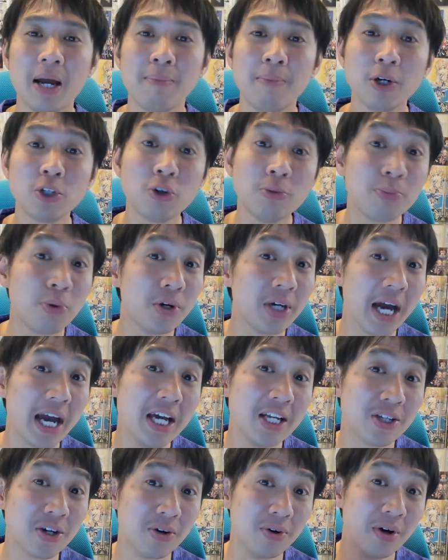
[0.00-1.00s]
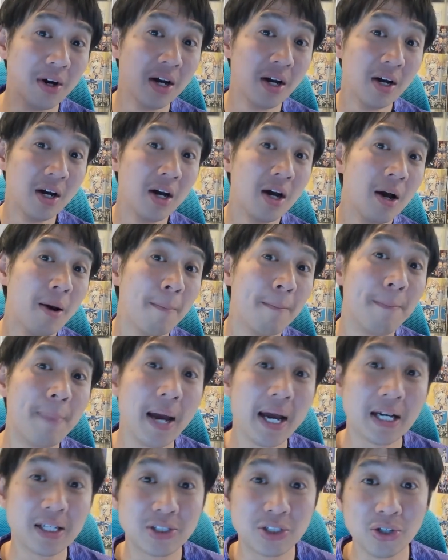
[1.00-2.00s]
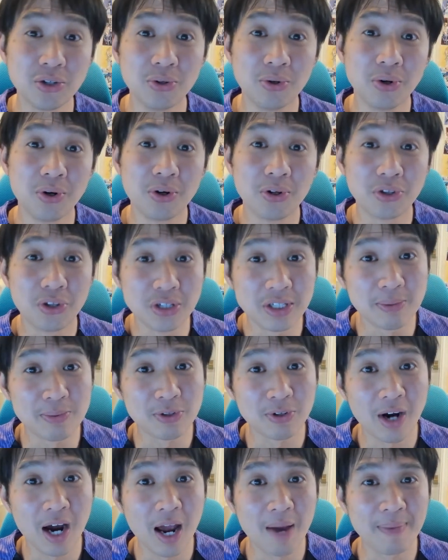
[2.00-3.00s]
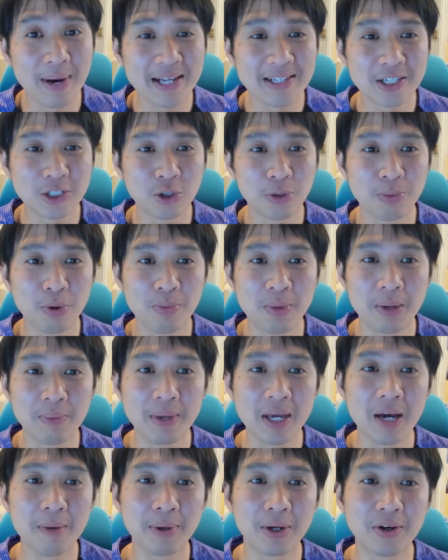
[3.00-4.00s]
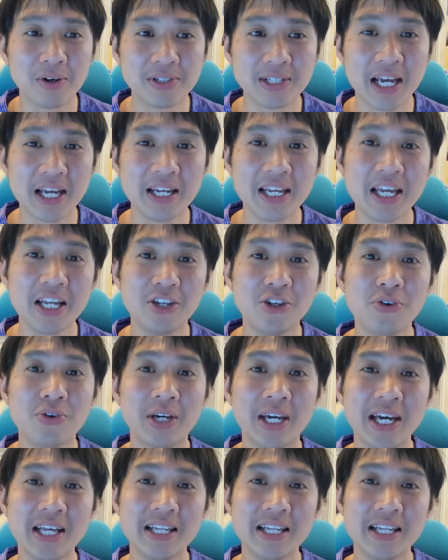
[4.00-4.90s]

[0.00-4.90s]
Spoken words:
Mushroom Boy Ato begs you to subscribe as a Triple Mimiya, because they need new kit.